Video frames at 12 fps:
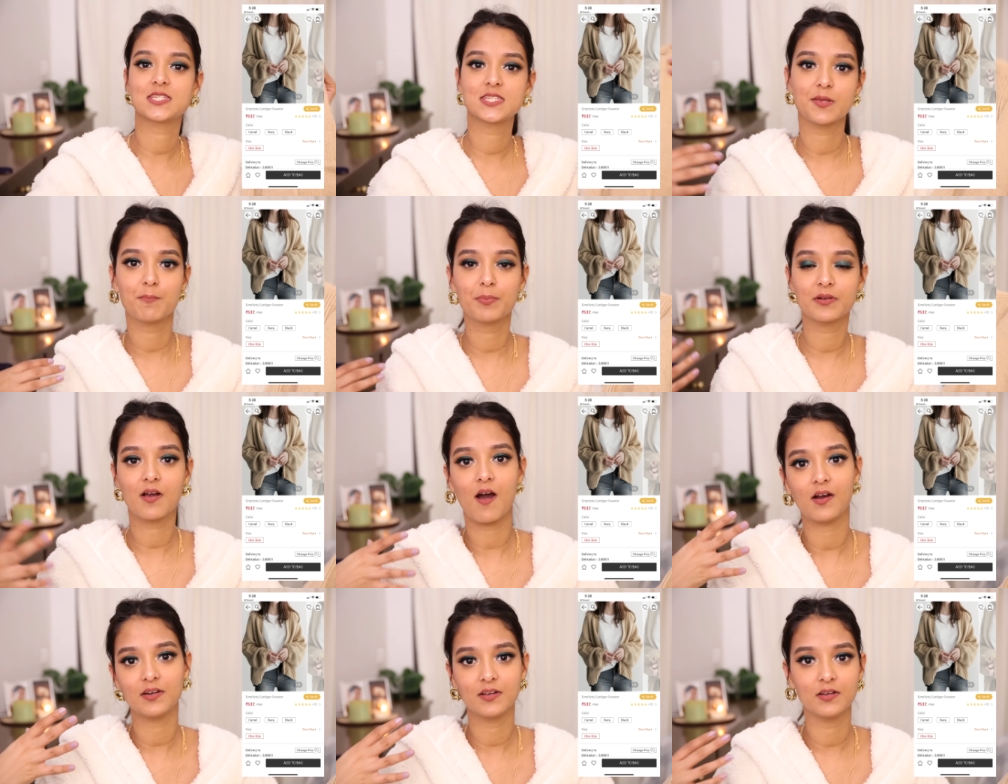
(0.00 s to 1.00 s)
a simple
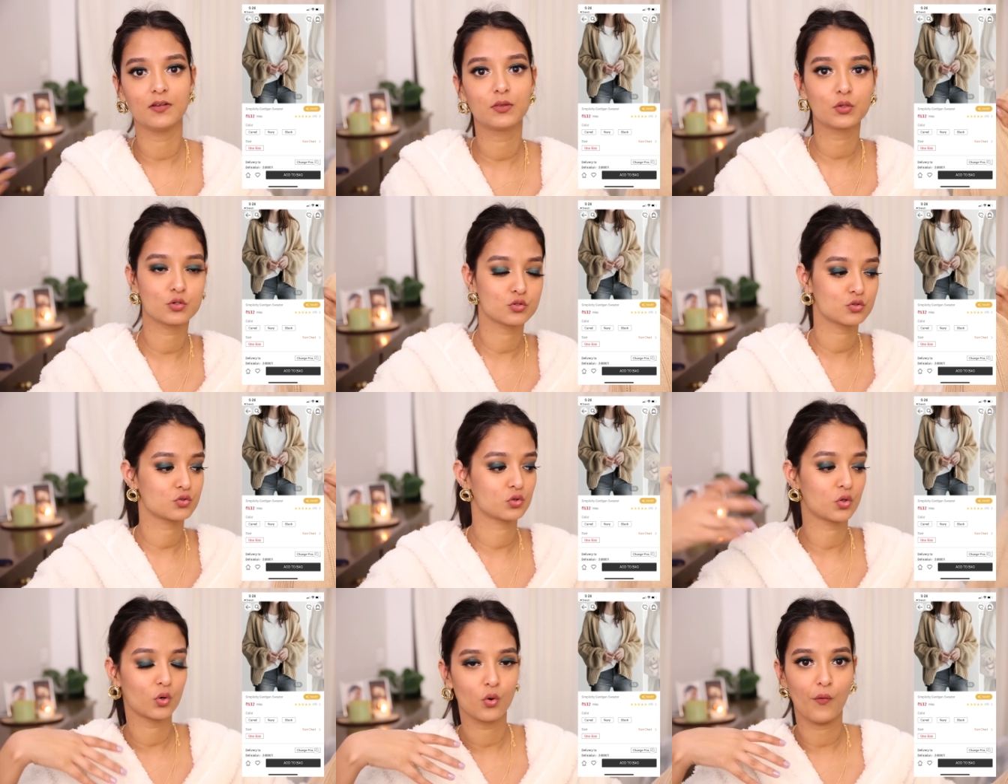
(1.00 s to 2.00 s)
cardigan to
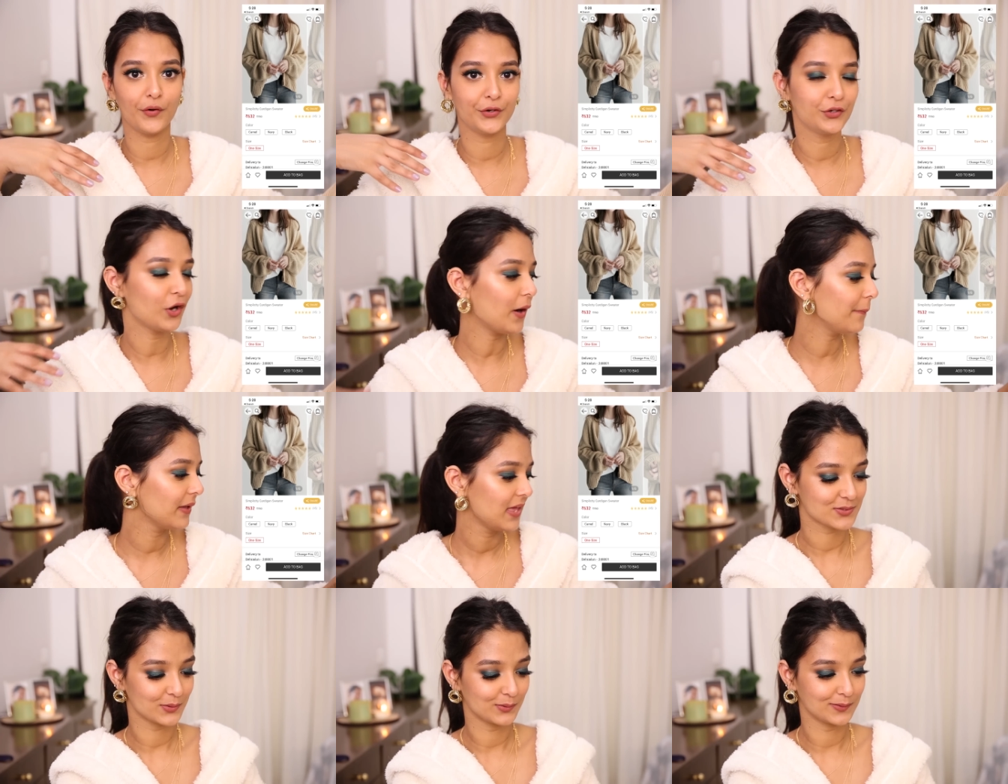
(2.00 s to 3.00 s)
throw on top.
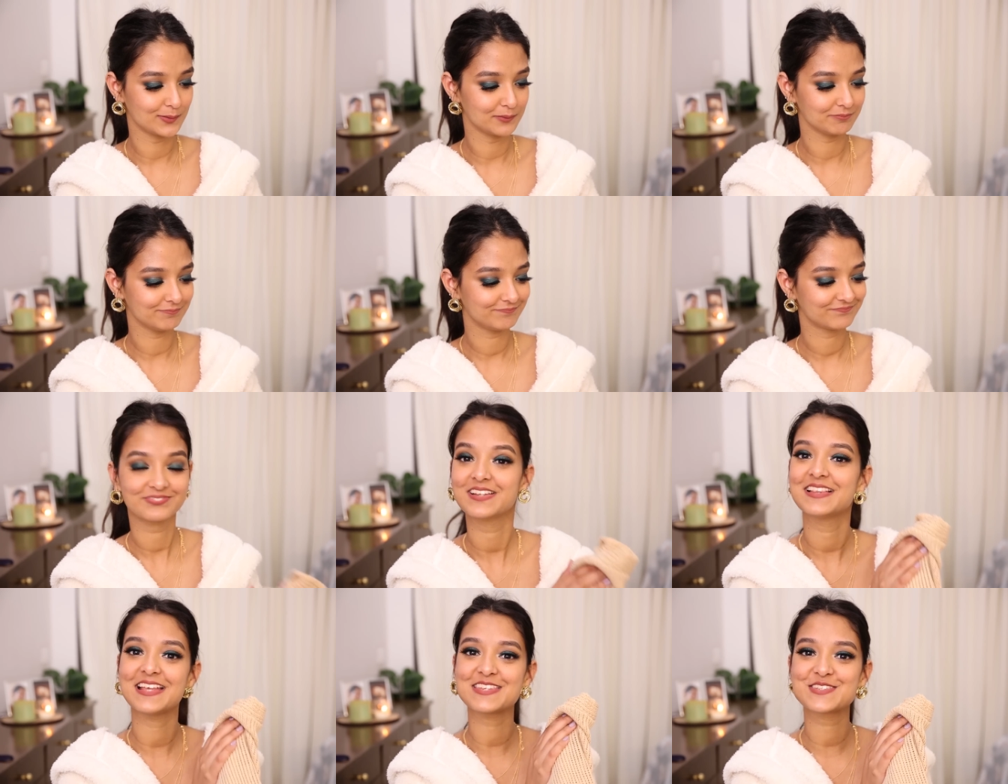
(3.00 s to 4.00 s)
So
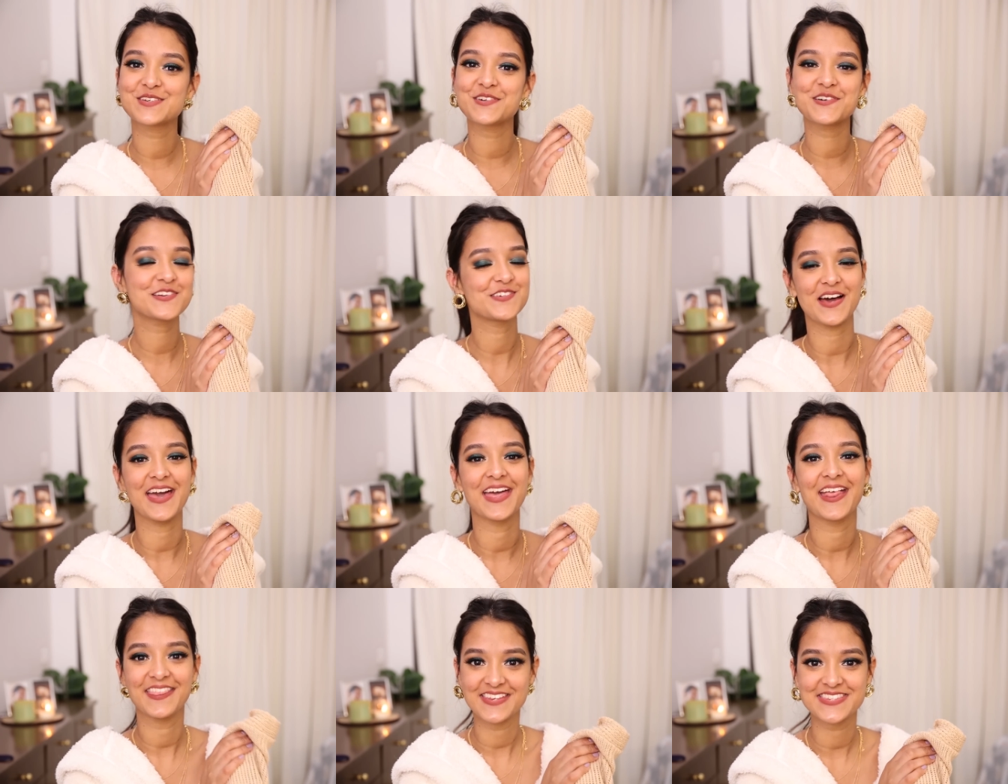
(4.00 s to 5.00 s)
let's go
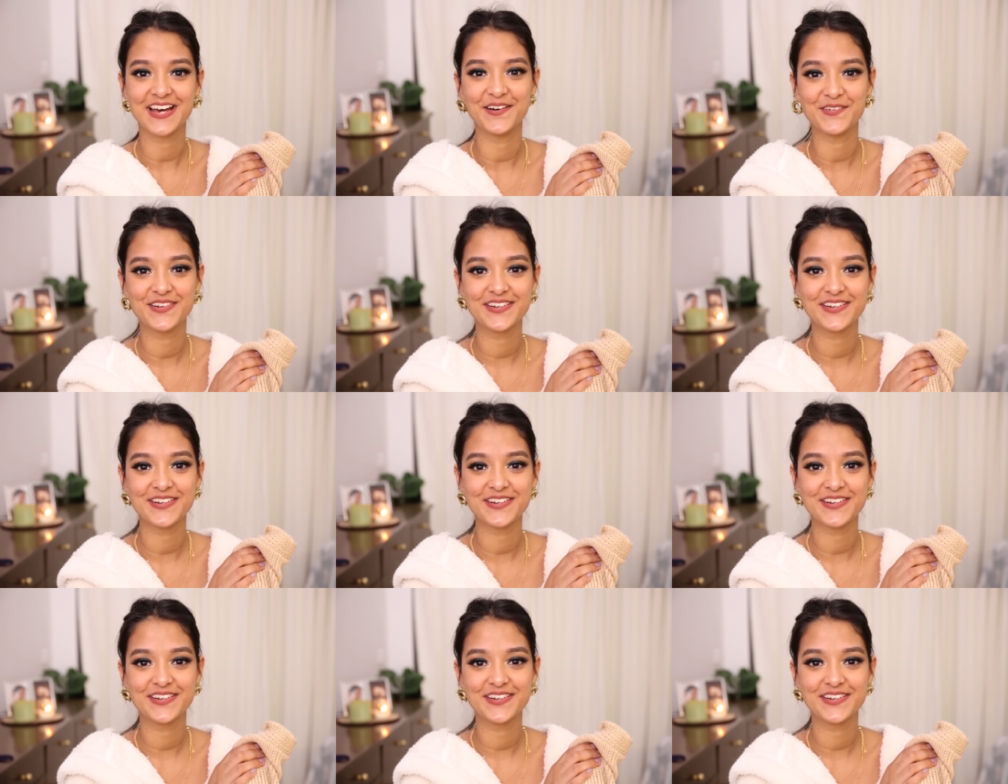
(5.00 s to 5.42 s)
try this out.